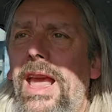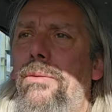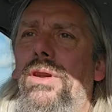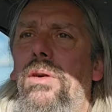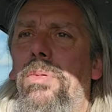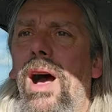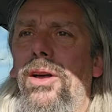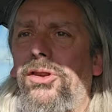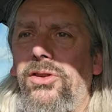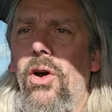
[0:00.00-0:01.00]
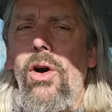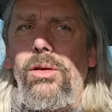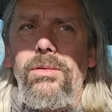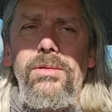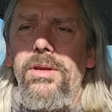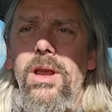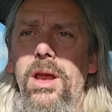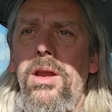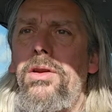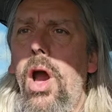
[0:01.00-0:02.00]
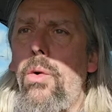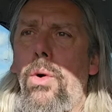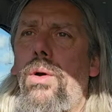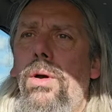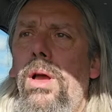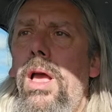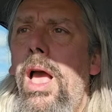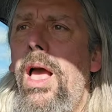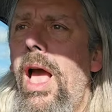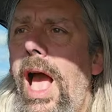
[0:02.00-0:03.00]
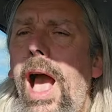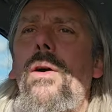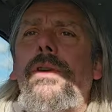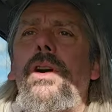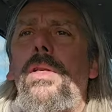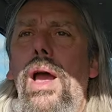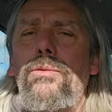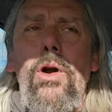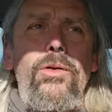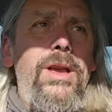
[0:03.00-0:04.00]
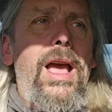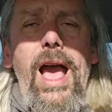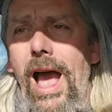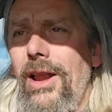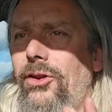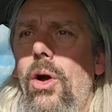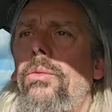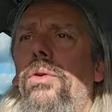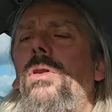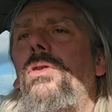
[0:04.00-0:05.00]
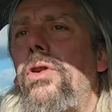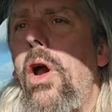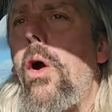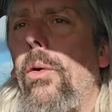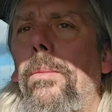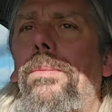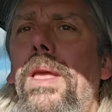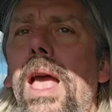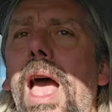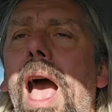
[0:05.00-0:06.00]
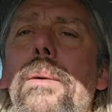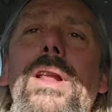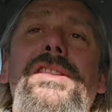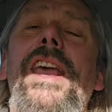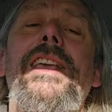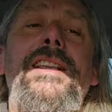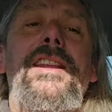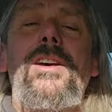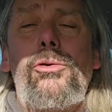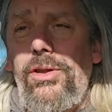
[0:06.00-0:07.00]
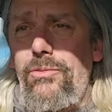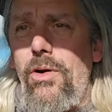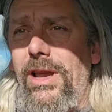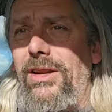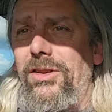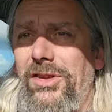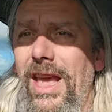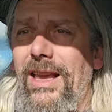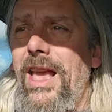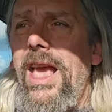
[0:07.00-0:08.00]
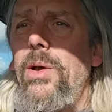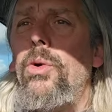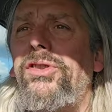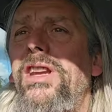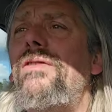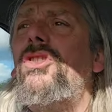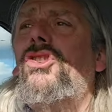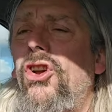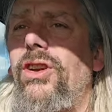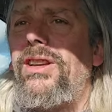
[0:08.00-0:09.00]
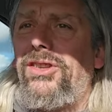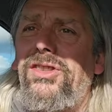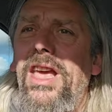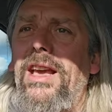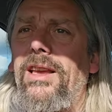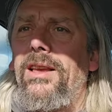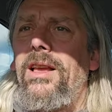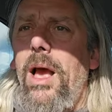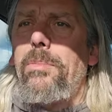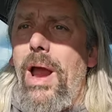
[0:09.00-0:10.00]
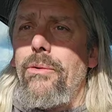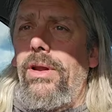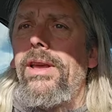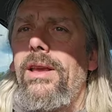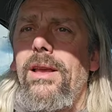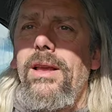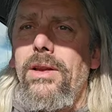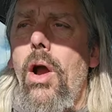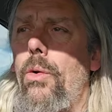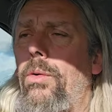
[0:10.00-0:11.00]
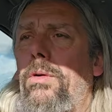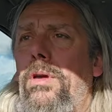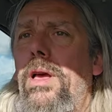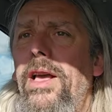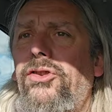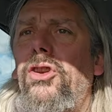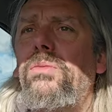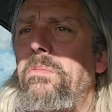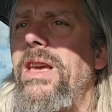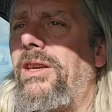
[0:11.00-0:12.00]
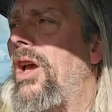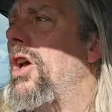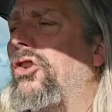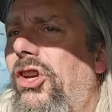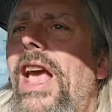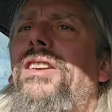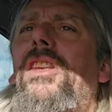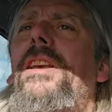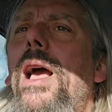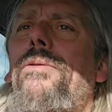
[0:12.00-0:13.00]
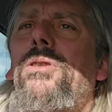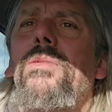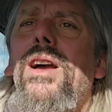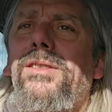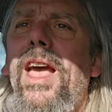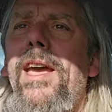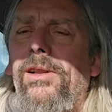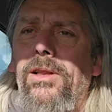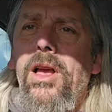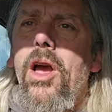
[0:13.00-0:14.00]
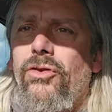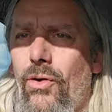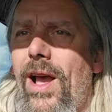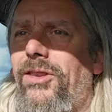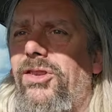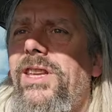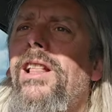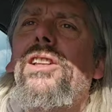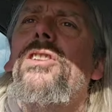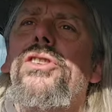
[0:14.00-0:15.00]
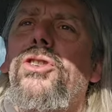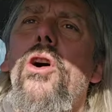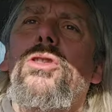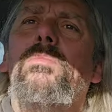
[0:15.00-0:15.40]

get rid of the parts at all. No. How have I got that wrong? I don't know. And when I say getting hold of the wrong end of the stick, he wasn't even chucking a stick, apparently. No. It's just me chasing after my tail, trying to steal another dog's